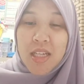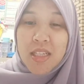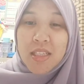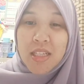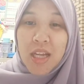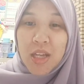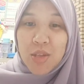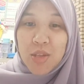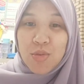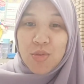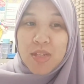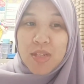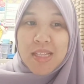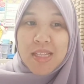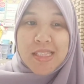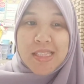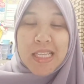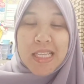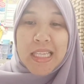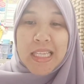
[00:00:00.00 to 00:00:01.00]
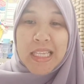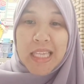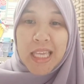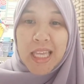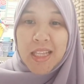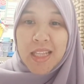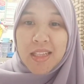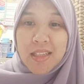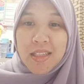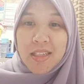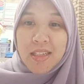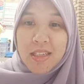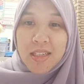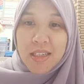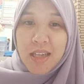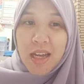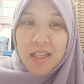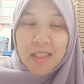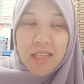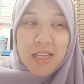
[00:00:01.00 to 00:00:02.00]
Nak tulis sikit
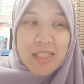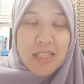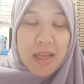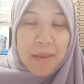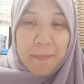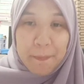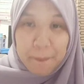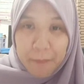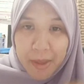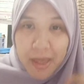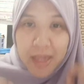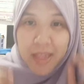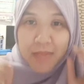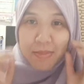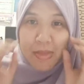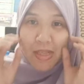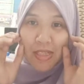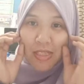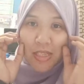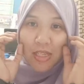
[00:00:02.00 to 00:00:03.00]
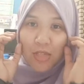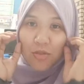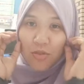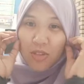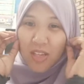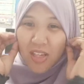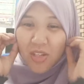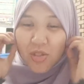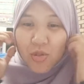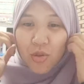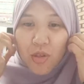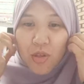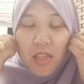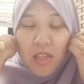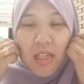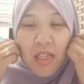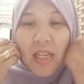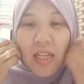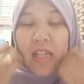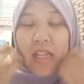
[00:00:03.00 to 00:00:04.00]
kang tak sampai message, okay? So
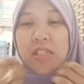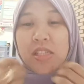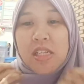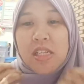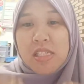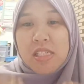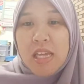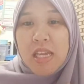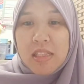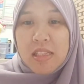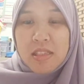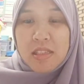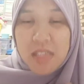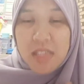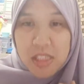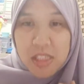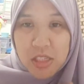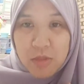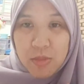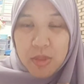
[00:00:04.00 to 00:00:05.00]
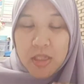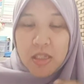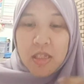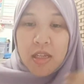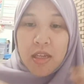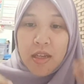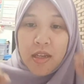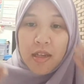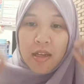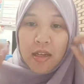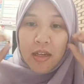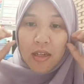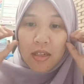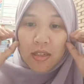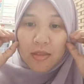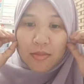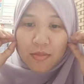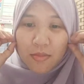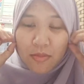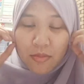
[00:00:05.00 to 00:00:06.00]
here, ladies and gentlemen,
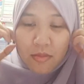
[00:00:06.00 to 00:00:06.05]
I